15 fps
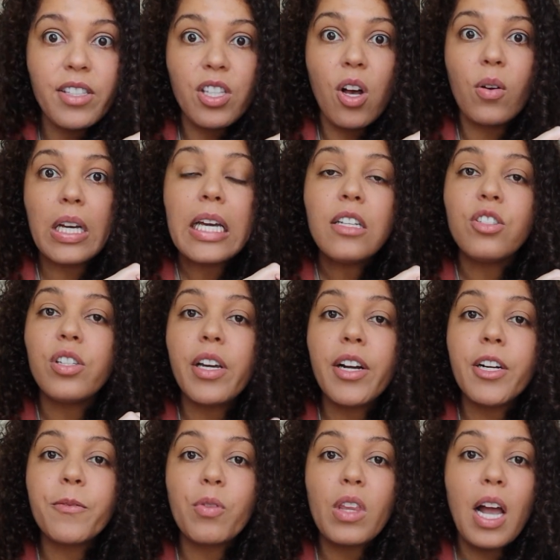So each
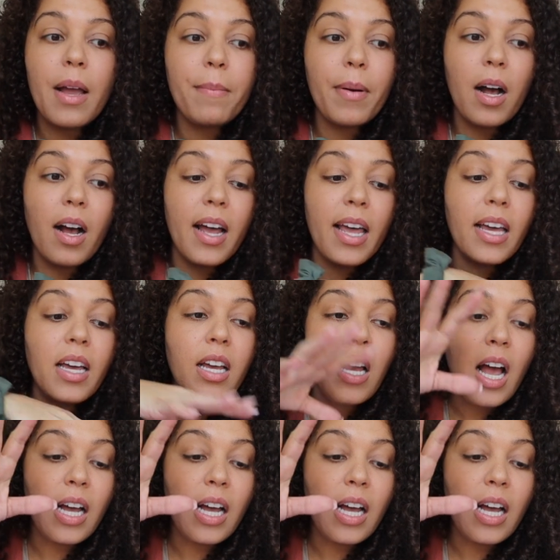year I buy